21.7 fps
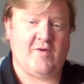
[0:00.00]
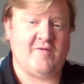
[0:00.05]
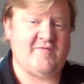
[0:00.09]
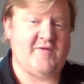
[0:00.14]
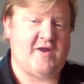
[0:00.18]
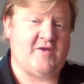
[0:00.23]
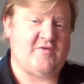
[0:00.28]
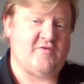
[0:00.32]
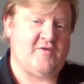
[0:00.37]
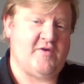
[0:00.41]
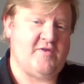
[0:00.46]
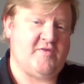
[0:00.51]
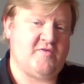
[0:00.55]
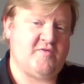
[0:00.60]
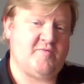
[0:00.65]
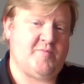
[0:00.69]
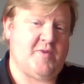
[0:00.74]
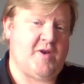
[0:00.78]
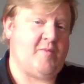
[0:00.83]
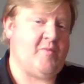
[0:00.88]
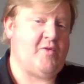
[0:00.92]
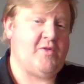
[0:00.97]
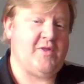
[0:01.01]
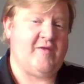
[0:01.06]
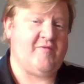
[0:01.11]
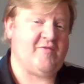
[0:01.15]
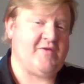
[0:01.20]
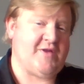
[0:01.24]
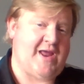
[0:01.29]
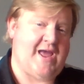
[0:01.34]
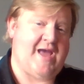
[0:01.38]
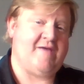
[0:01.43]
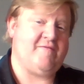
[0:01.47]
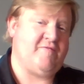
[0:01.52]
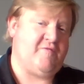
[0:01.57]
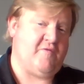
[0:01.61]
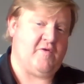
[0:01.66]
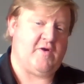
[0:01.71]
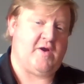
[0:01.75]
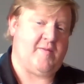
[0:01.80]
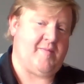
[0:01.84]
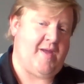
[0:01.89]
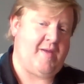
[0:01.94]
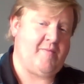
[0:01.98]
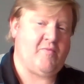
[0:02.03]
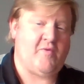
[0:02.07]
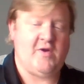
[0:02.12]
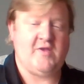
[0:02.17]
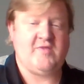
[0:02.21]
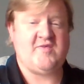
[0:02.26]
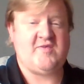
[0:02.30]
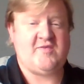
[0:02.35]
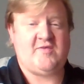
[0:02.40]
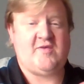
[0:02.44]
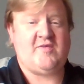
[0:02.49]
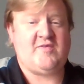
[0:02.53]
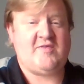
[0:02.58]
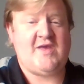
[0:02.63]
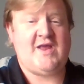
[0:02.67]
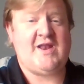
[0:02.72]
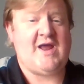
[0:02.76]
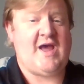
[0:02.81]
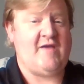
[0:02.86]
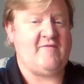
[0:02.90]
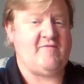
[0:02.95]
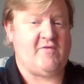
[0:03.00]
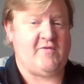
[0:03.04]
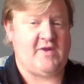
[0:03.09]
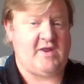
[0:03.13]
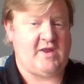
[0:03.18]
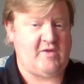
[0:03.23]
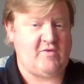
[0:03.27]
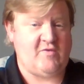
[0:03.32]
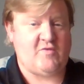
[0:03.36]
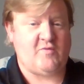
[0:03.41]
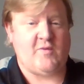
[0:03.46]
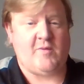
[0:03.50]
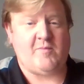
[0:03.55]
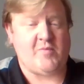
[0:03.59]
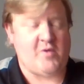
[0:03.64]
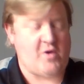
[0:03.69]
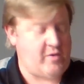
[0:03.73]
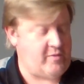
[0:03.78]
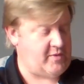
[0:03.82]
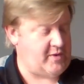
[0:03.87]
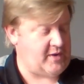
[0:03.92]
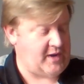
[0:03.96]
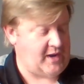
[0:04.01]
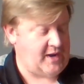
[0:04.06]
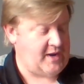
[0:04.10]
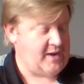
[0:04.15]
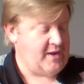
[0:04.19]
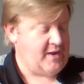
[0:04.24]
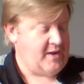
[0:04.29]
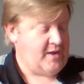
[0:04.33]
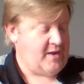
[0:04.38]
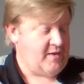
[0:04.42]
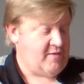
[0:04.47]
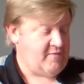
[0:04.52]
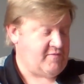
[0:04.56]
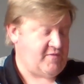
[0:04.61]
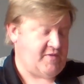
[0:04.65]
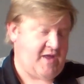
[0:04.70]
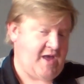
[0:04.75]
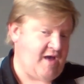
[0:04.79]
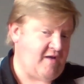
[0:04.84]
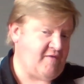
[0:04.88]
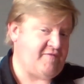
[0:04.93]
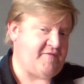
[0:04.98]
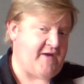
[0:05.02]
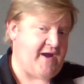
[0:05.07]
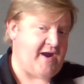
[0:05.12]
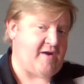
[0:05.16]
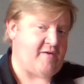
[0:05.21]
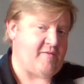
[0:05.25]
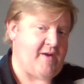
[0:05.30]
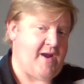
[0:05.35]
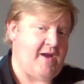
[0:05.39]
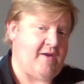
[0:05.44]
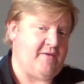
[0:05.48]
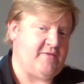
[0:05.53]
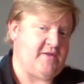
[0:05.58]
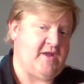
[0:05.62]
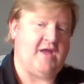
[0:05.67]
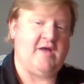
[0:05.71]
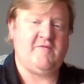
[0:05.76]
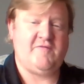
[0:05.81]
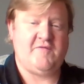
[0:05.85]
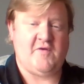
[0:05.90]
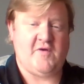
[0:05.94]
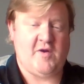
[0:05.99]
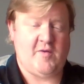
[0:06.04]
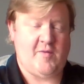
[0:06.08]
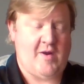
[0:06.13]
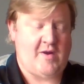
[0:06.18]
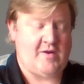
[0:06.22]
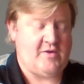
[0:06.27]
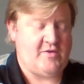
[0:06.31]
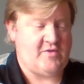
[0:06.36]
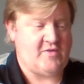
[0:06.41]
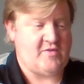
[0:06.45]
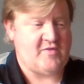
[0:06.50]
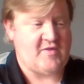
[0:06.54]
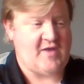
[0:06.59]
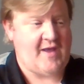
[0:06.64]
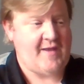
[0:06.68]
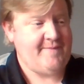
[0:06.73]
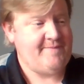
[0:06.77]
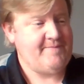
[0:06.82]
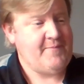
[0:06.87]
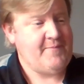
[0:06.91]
Veterans, but I'm only ever going to have 4 command points. As I said, I've already used one permanently for the Hellfire round, the Hellfury round, I should say.